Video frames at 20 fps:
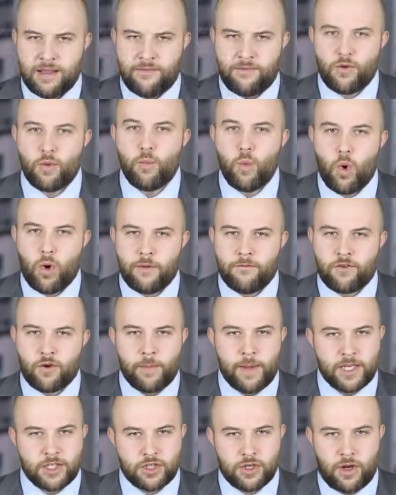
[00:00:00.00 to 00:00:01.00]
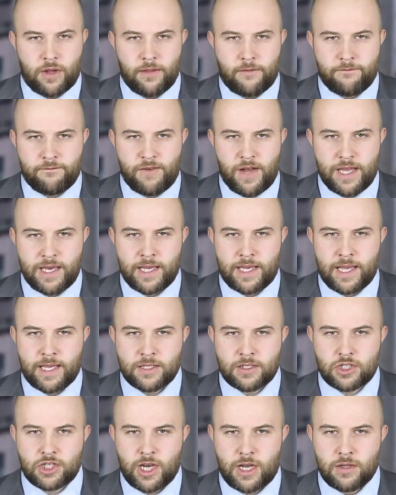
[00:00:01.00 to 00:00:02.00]
For more information on the fight
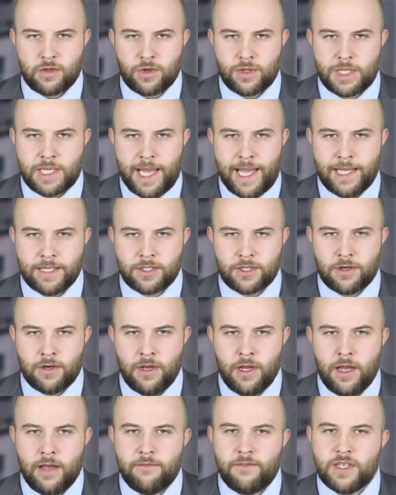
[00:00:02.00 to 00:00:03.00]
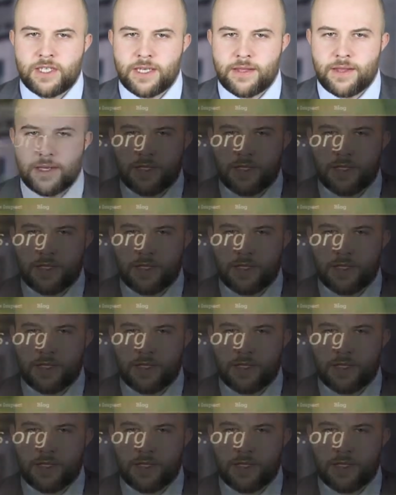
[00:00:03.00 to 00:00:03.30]
against childhood cancer, visit